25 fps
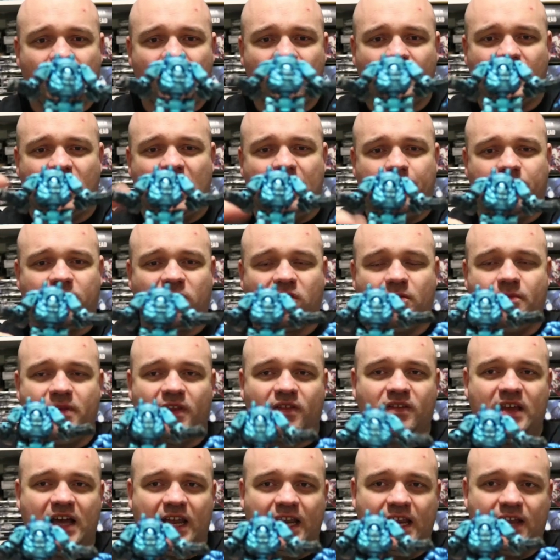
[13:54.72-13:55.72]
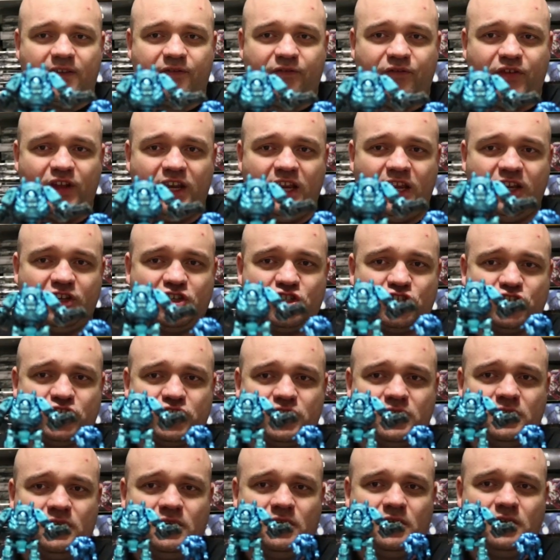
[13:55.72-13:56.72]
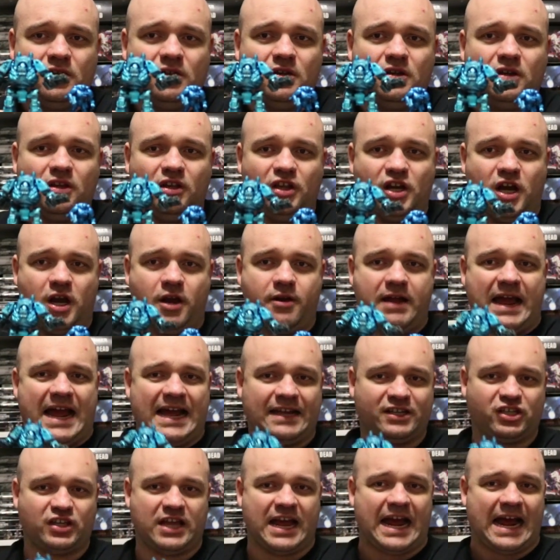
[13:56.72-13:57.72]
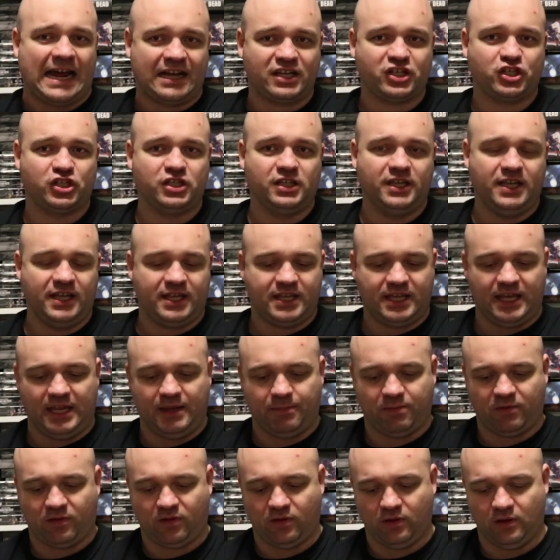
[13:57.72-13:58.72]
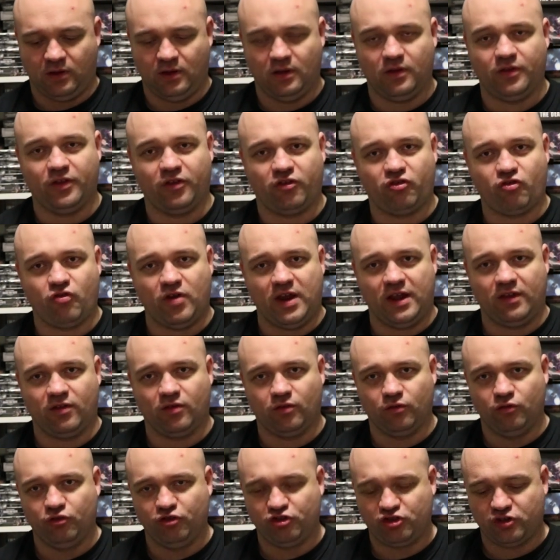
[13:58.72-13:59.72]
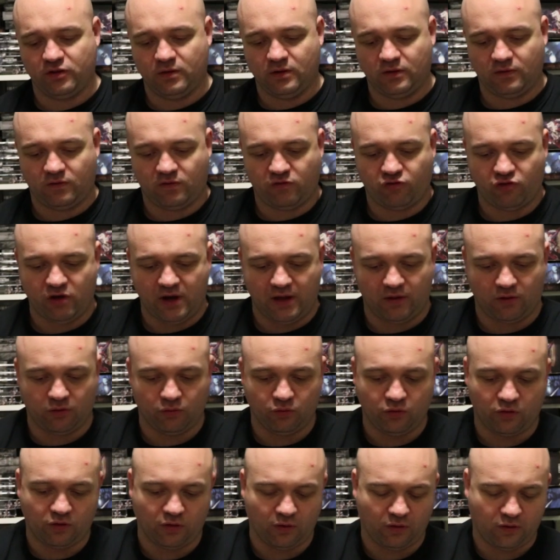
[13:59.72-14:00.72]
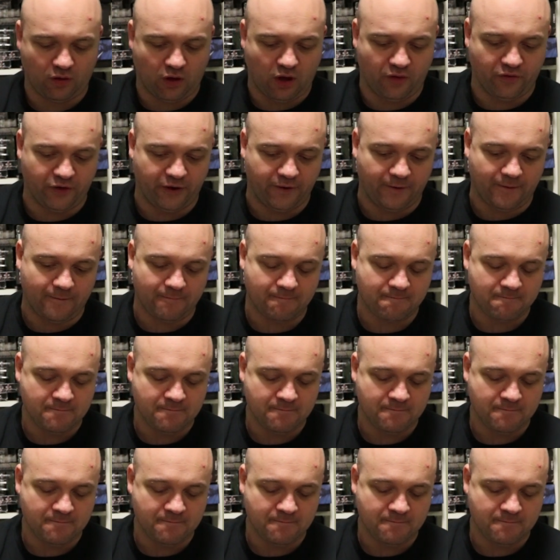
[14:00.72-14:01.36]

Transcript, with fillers: keeps the metallic finish, you know, act actually keeps the, the transluc translucence of it.